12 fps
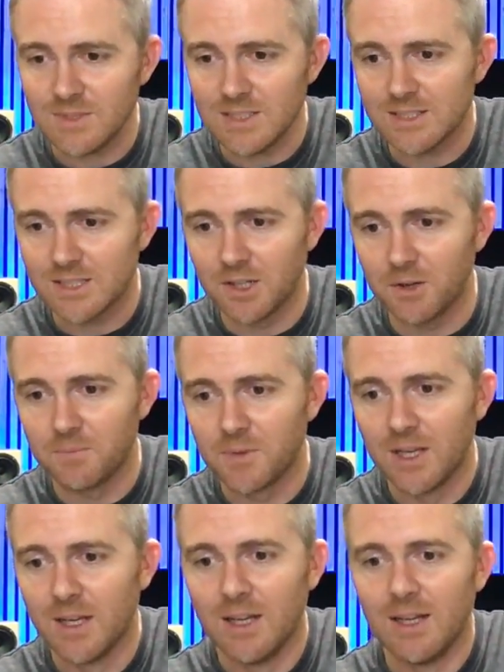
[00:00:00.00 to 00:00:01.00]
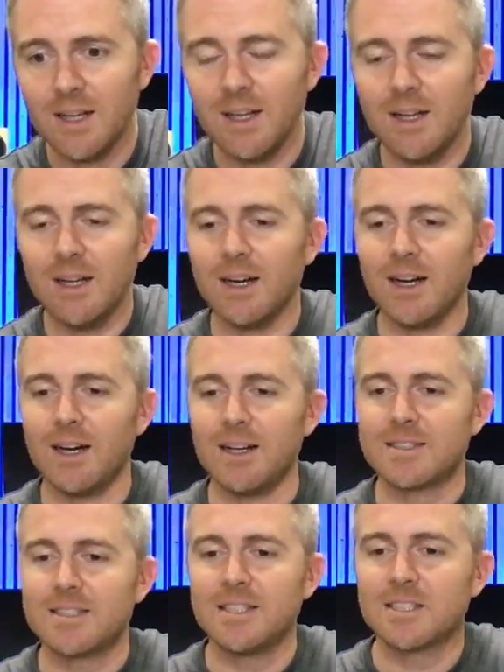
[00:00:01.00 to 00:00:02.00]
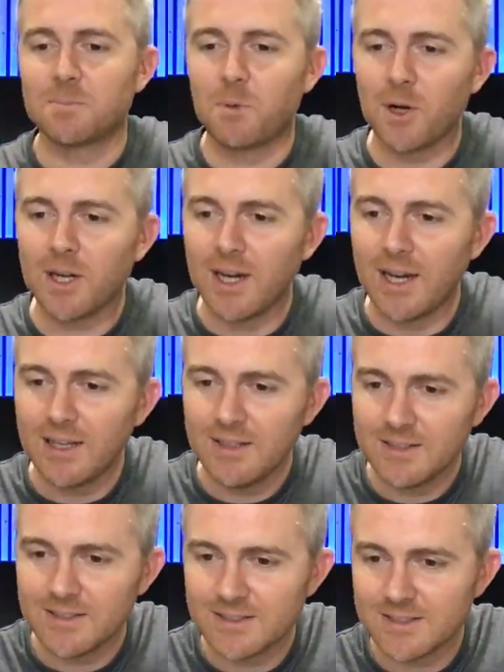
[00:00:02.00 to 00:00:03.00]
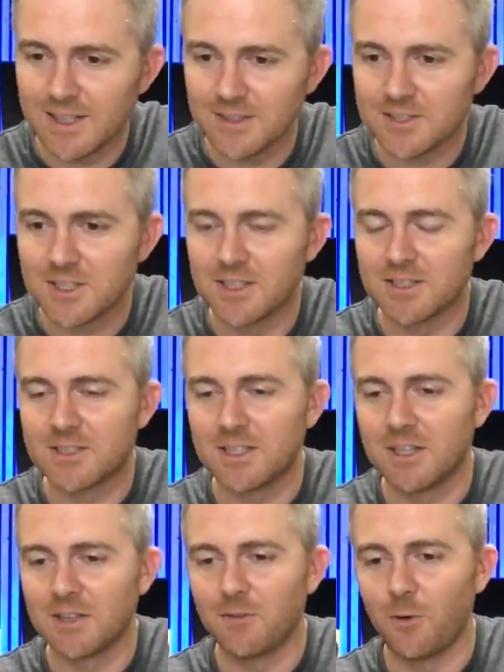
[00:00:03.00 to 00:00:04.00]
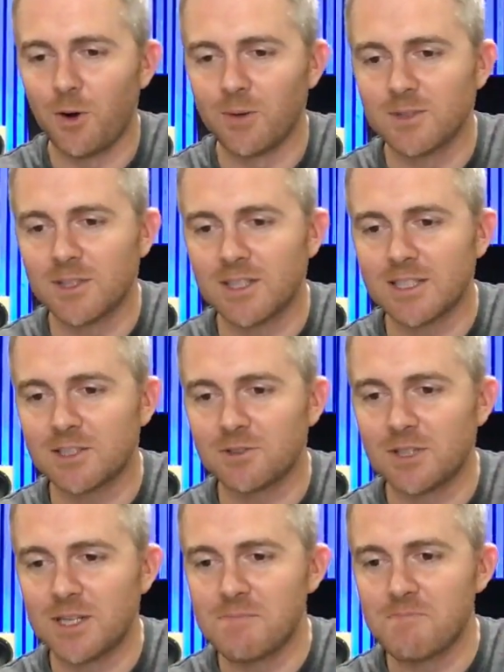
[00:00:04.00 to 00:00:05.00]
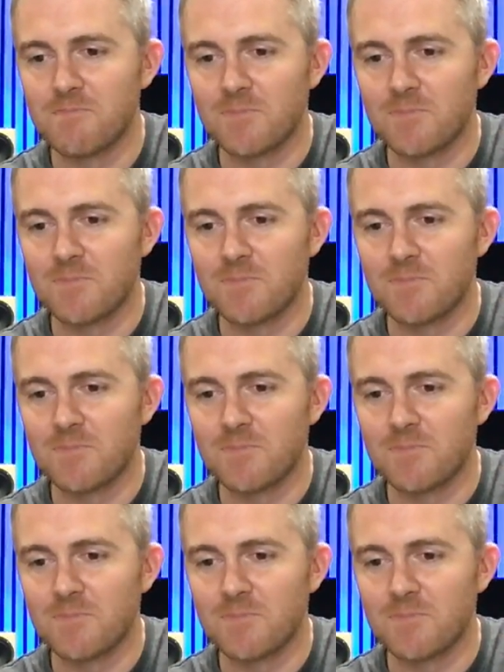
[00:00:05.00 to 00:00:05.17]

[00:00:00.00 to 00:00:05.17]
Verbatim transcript: So, Uh, see you, support guy. Sounds good. I'll see you on the forums in the next stream.